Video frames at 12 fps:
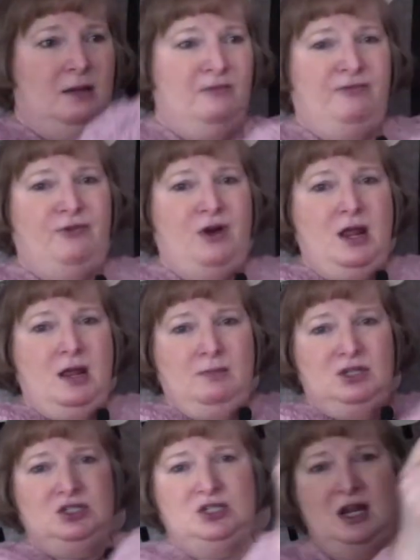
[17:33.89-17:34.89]
frame
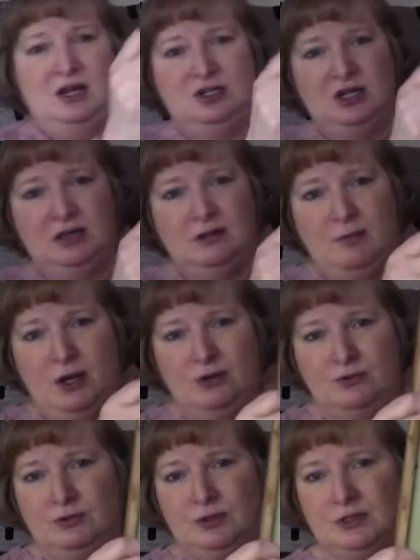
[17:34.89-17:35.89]
and changing them
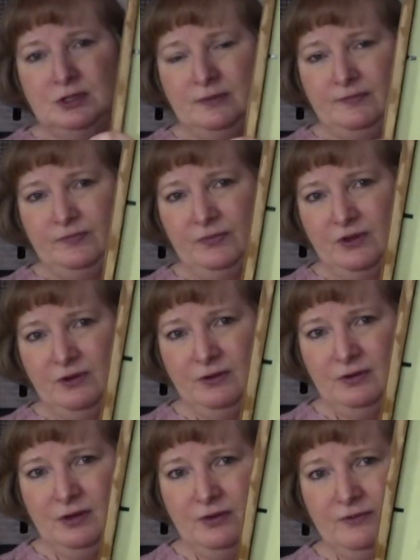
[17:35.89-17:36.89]
out
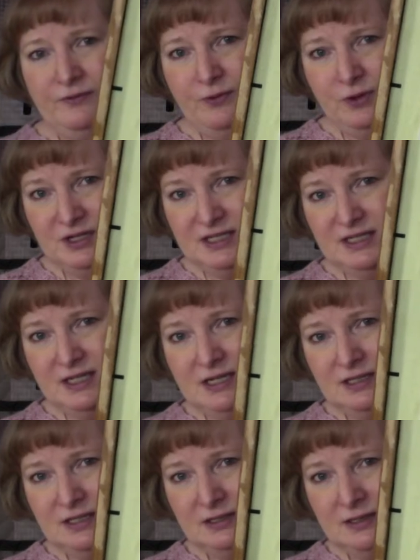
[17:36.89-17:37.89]
for the
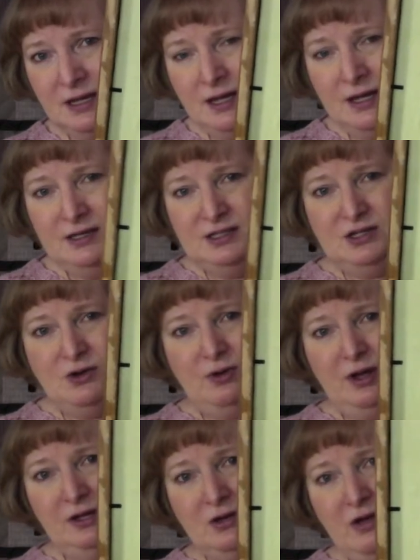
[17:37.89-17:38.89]
season. So
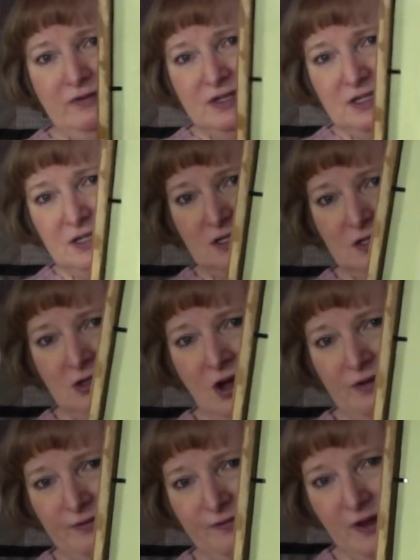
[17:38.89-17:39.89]
I obviously did
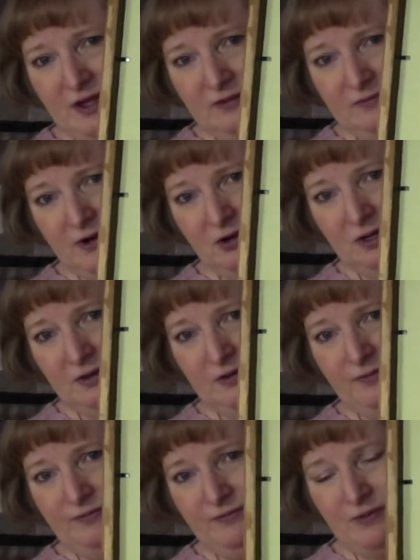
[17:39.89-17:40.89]
not
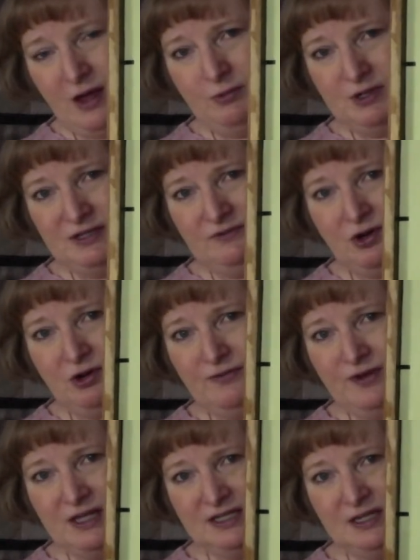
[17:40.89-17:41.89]
I wasn't very
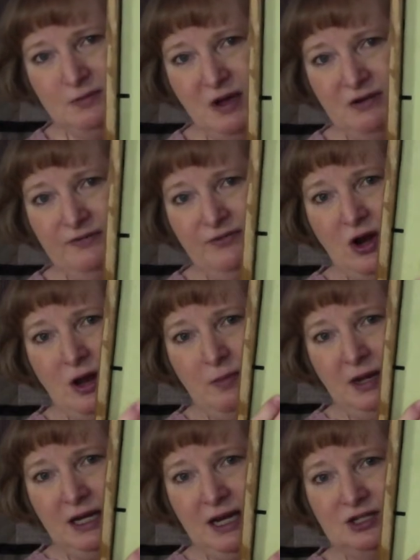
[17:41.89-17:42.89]
fancy about
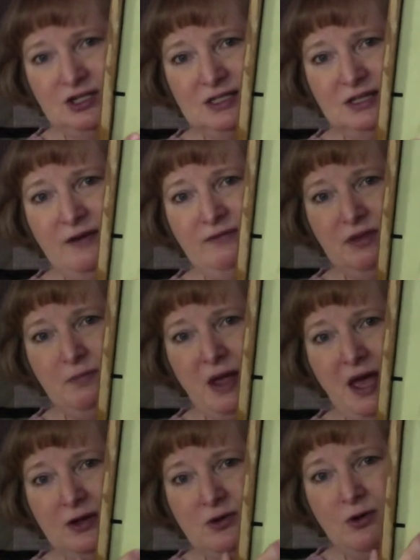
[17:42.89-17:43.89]
framing, and I just left the
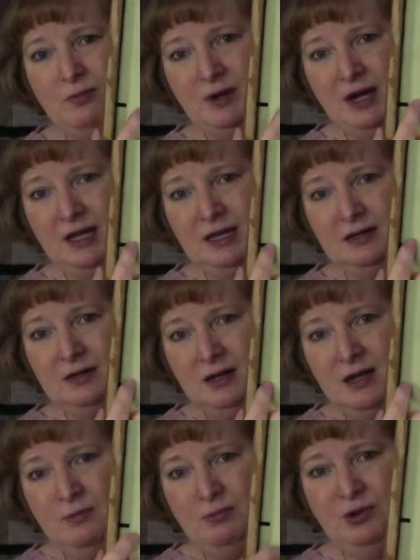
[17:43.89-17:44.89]
back open. I can
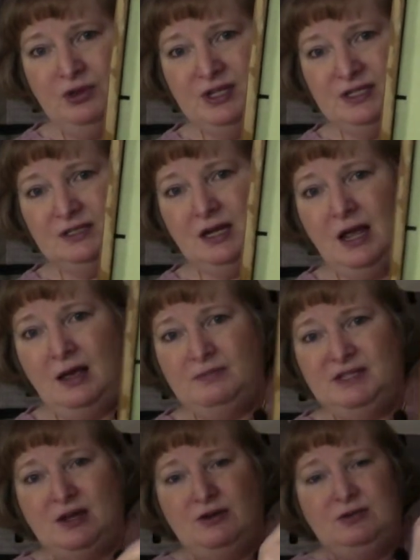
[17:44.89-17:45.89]
pull these
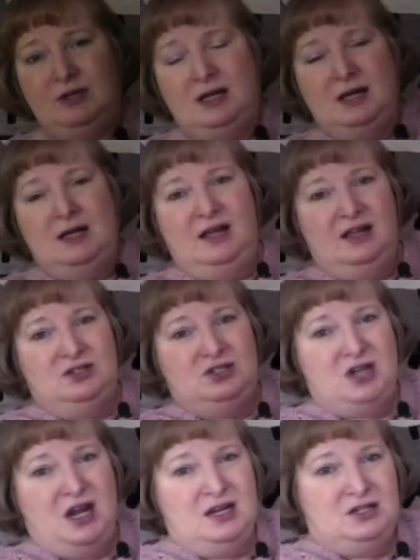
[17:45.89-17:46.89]
tabs out and
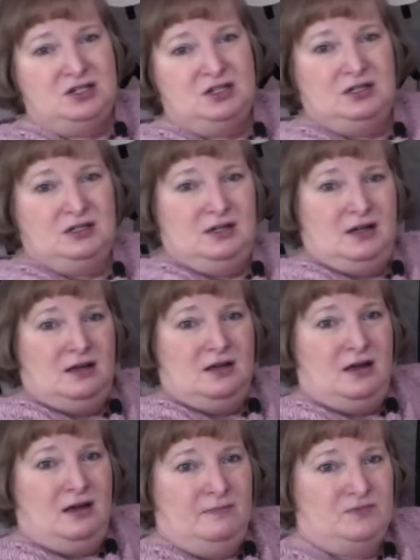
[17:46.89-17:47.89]
change
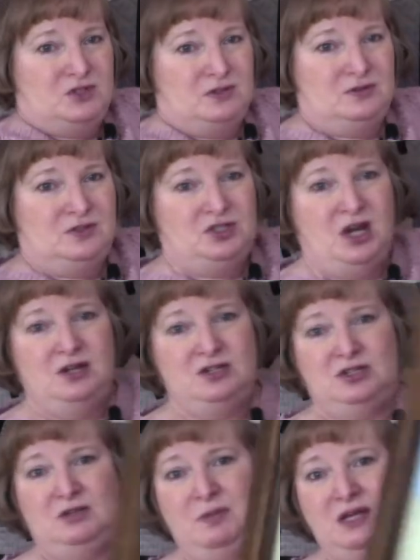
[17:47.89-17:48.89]

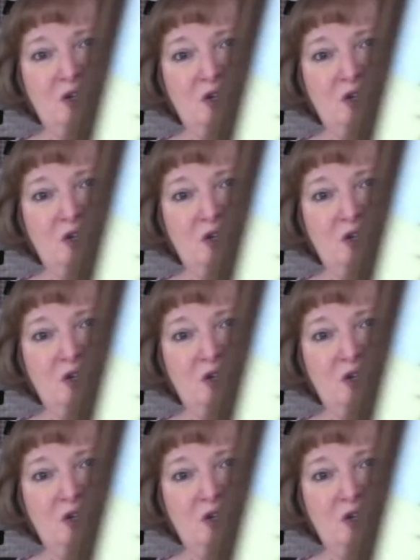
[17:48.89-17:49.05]
the picture